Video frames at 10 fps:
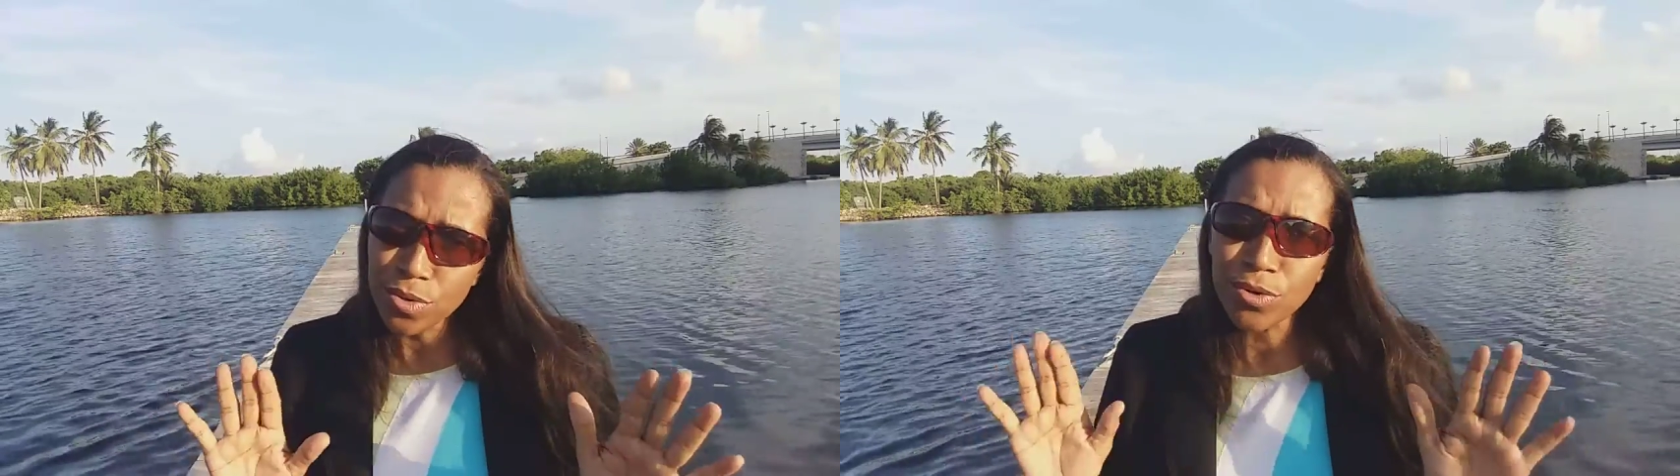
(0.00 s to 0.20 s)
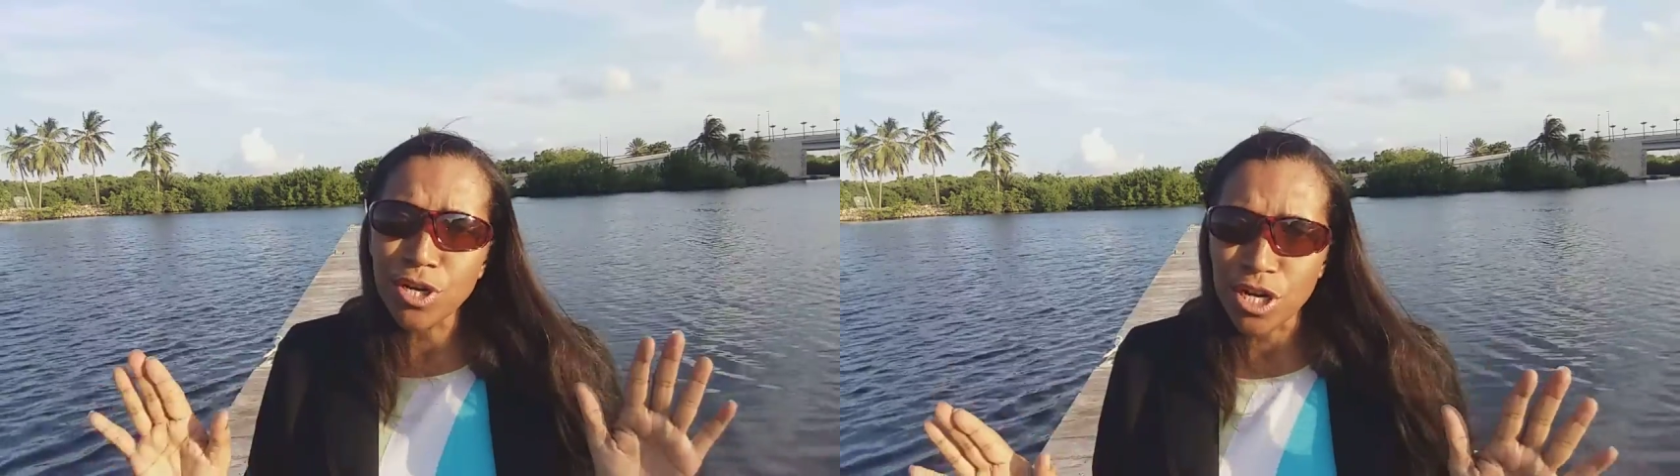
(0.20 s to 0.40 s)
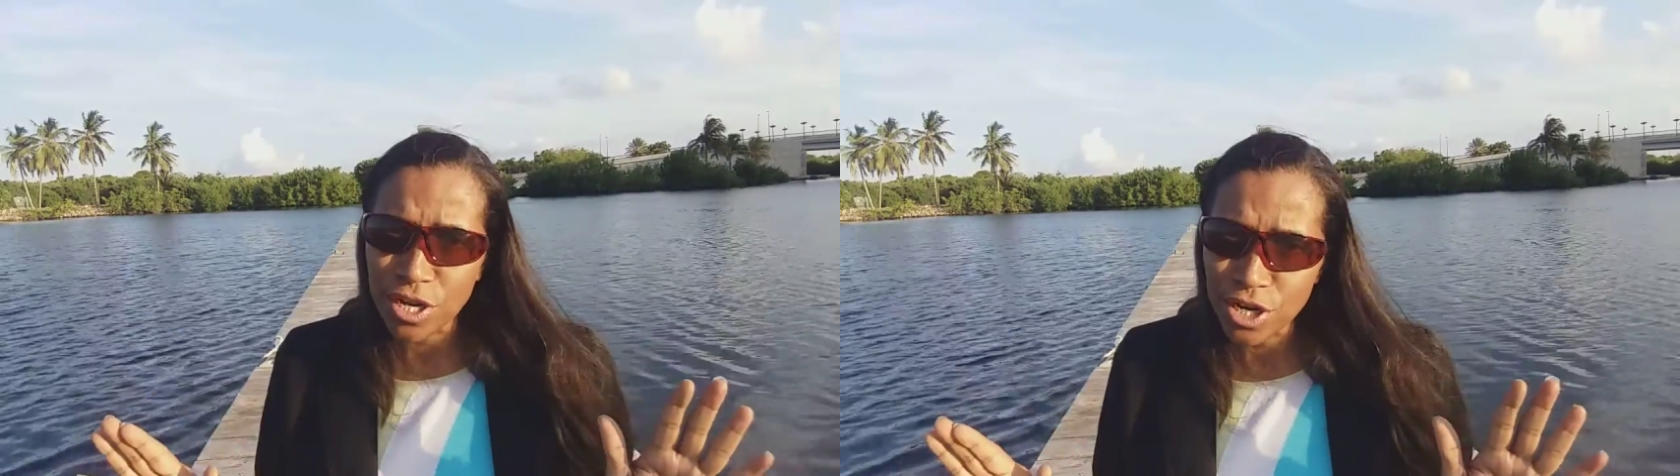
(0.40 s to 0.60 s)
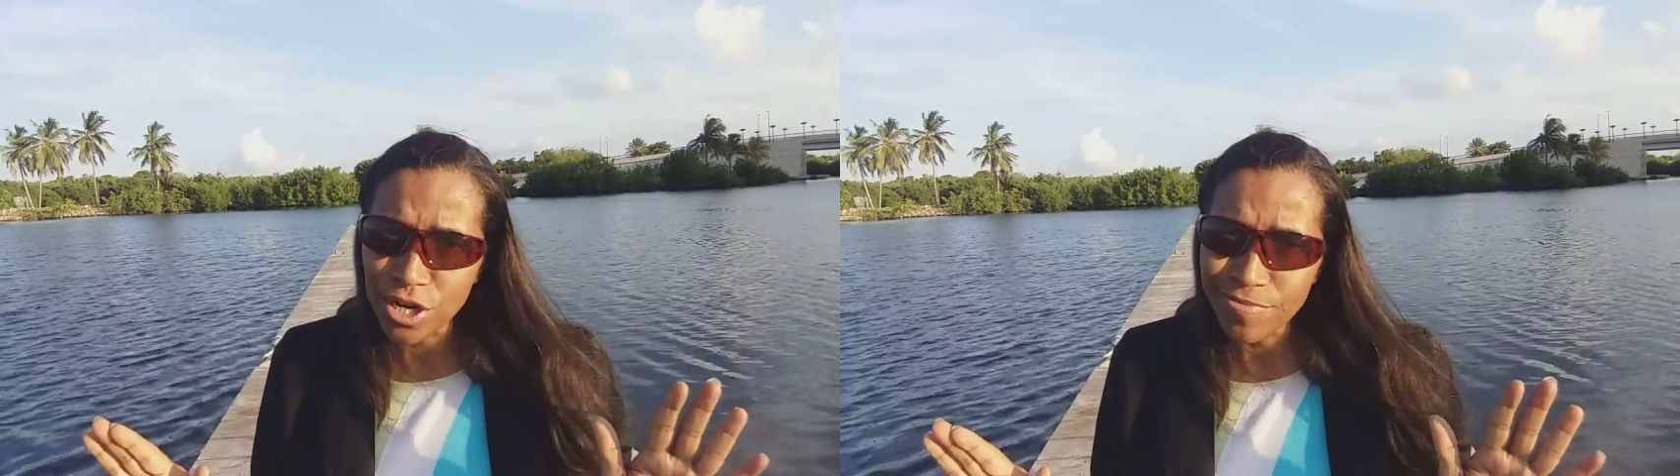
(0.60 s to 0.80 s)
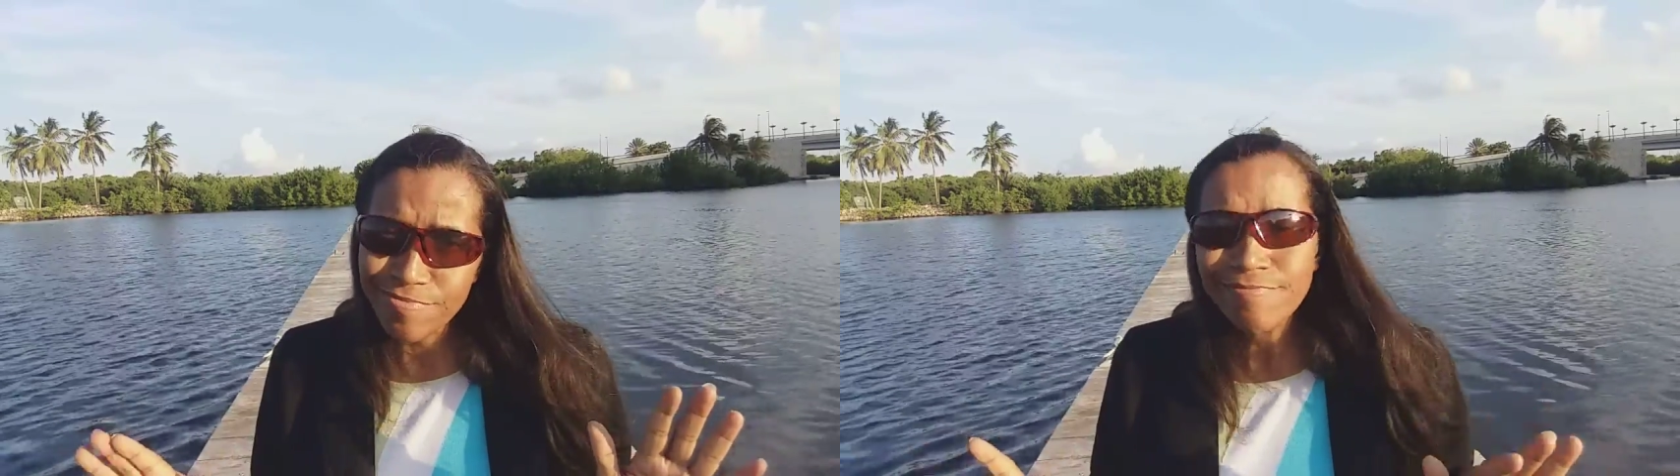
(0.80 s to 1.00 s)
don't
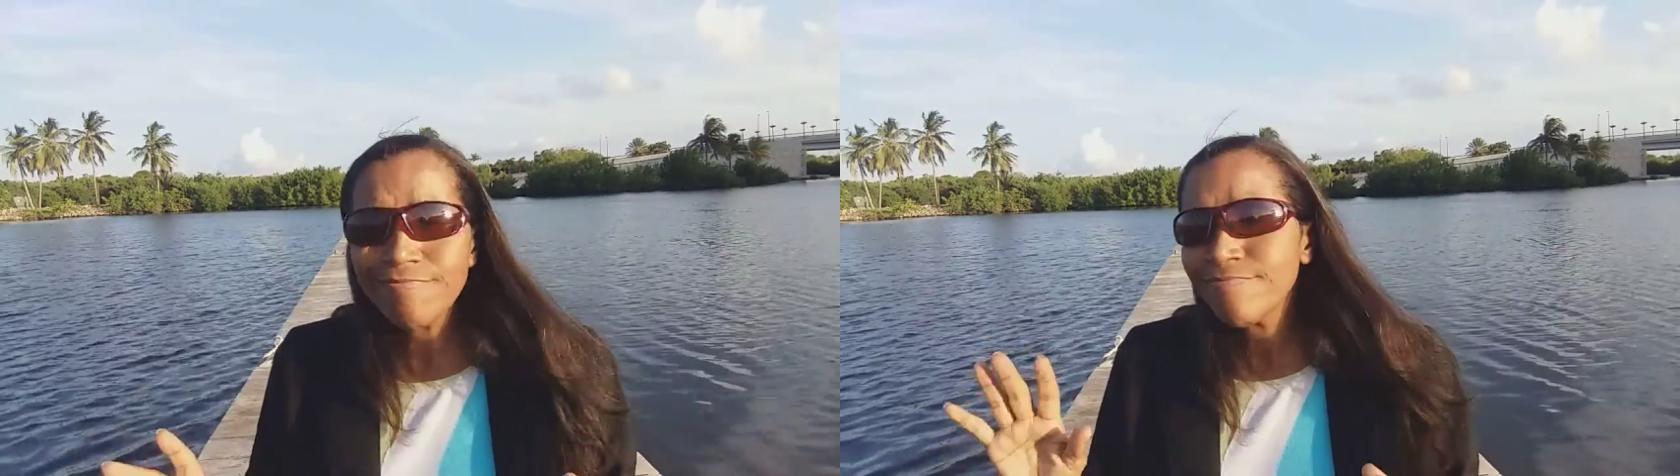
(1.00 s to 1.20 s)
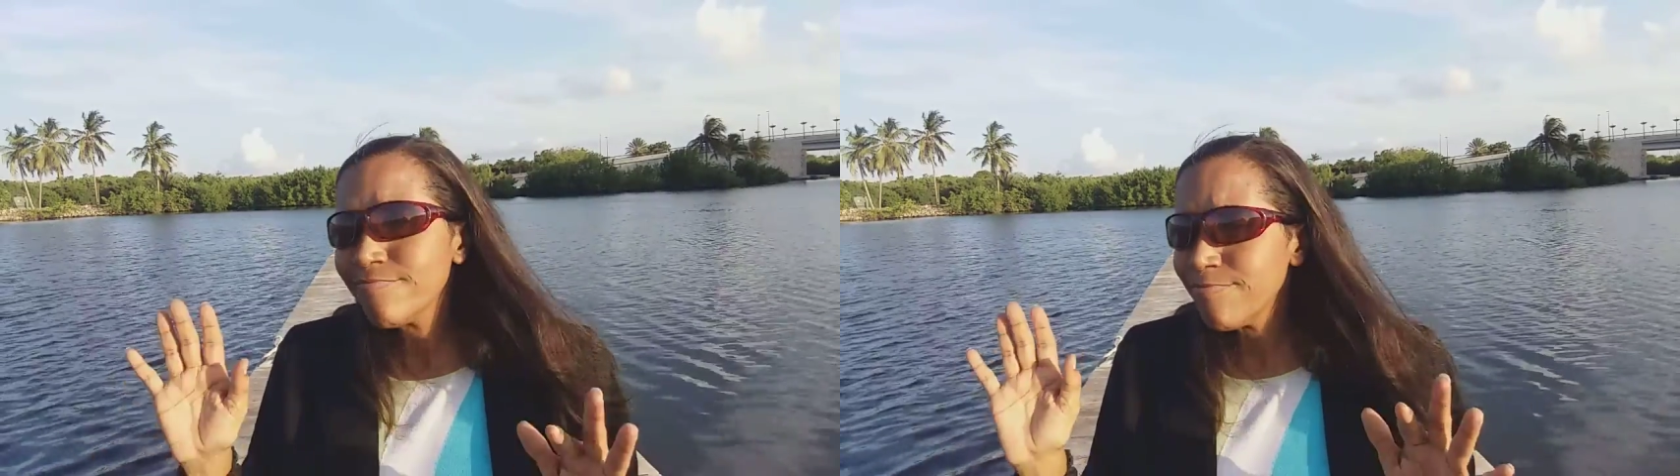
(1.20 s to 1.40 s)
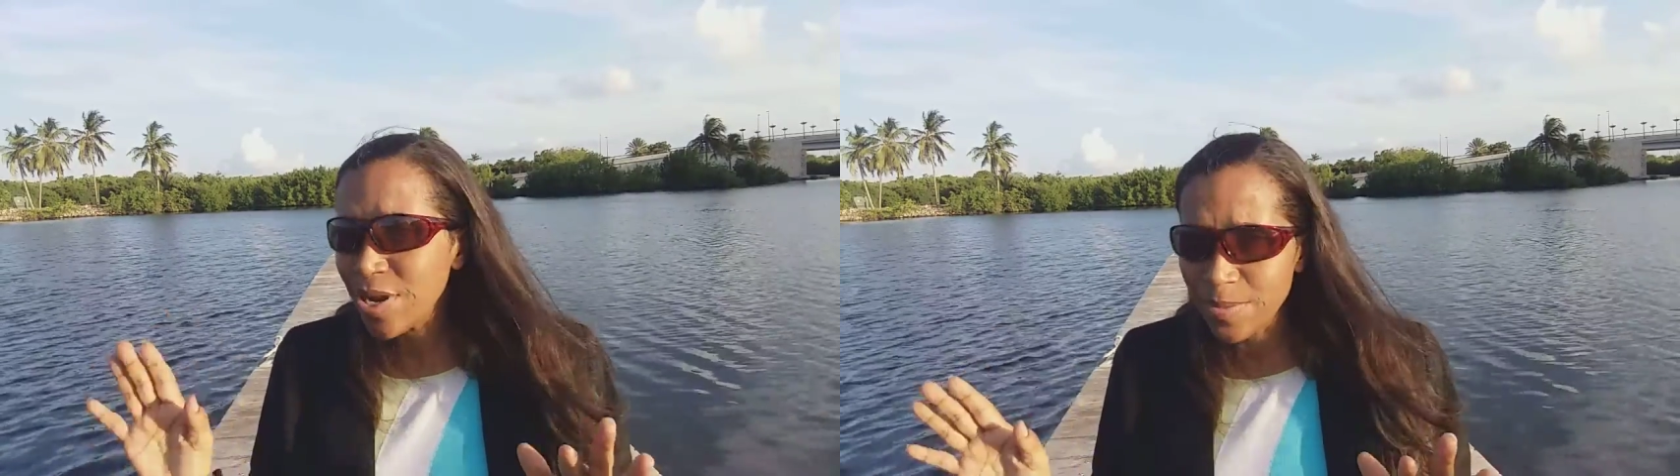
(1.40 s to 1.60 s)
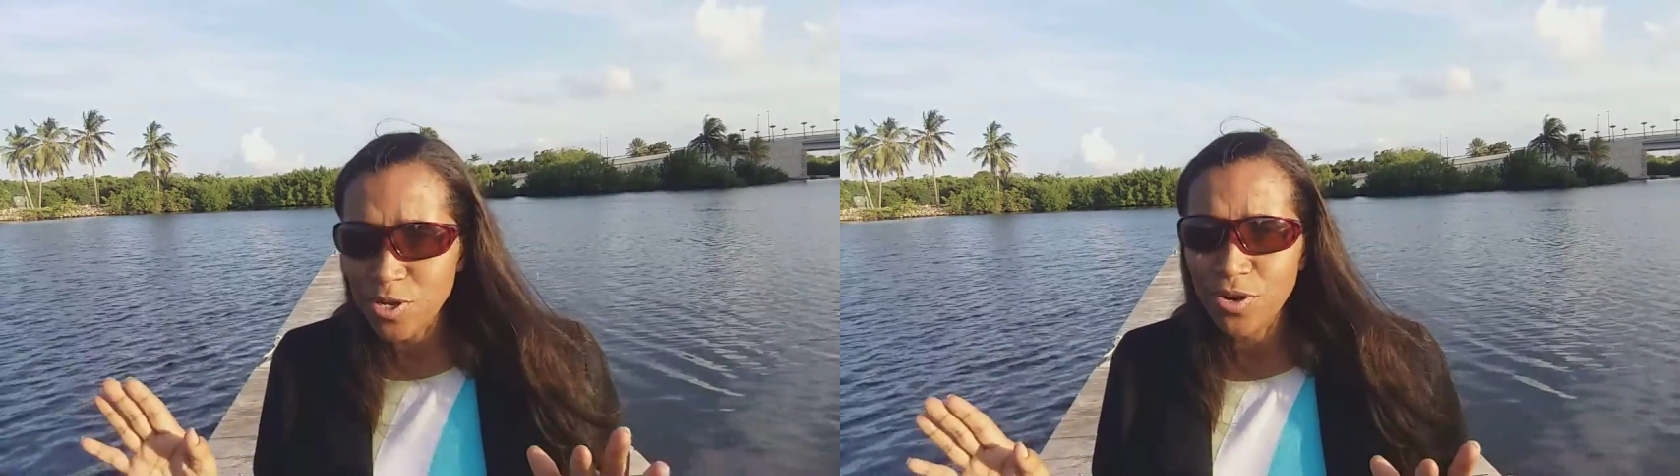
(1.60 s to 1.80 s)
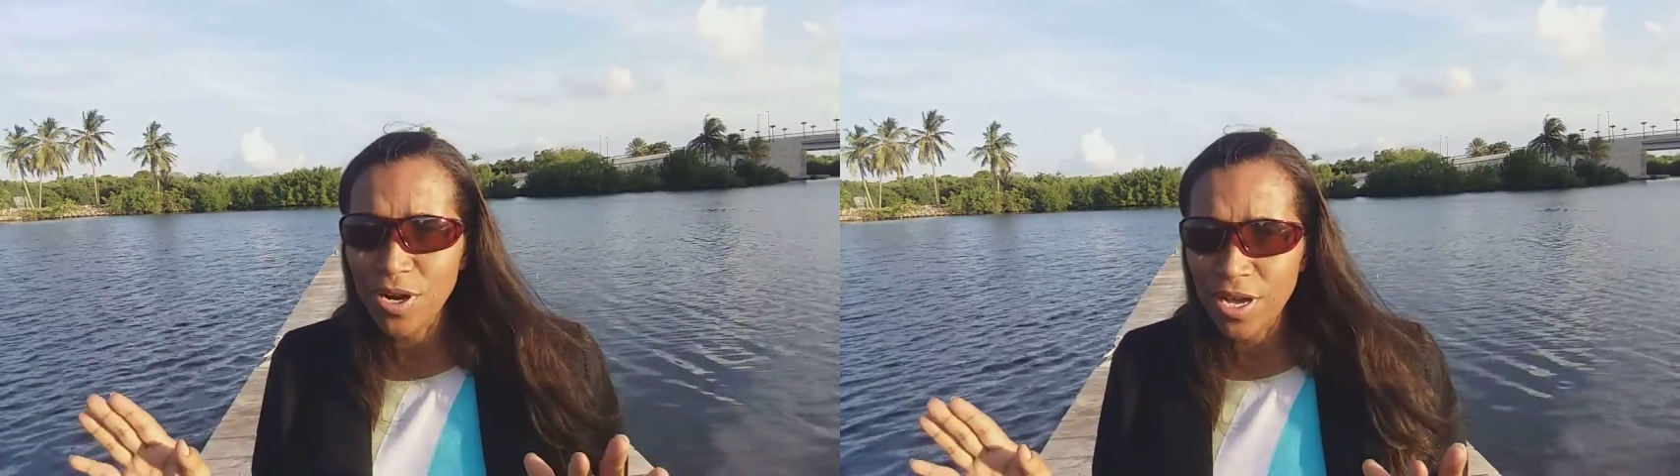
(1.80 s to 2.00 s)
judge, but I'm
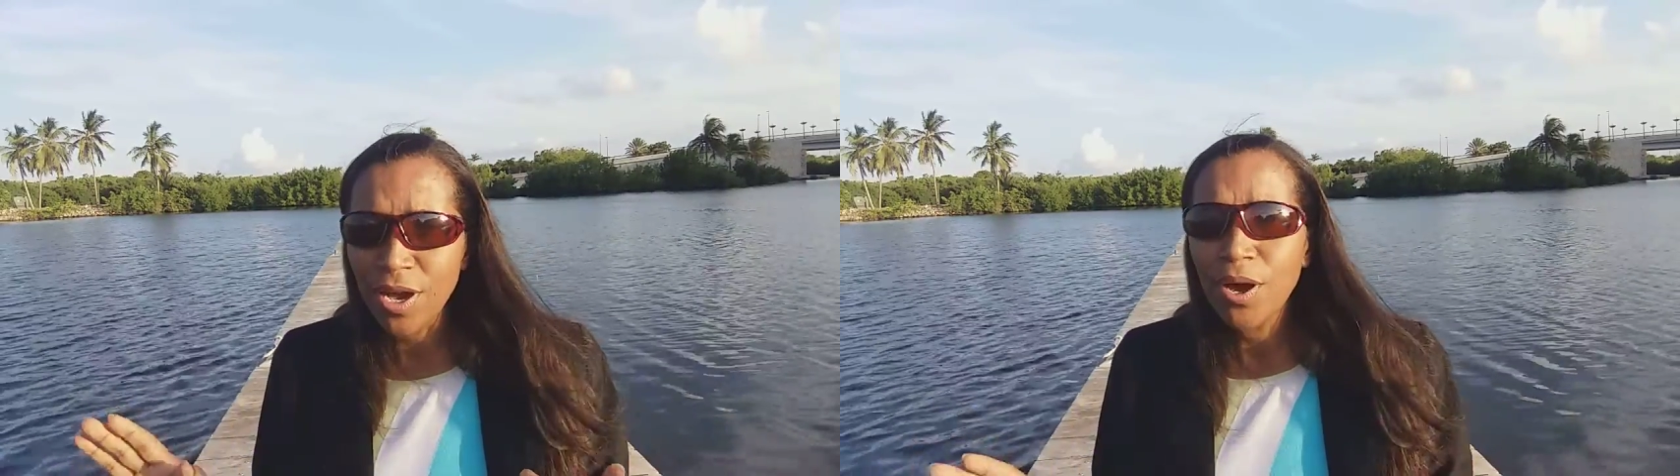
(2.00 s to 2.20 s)
sorry.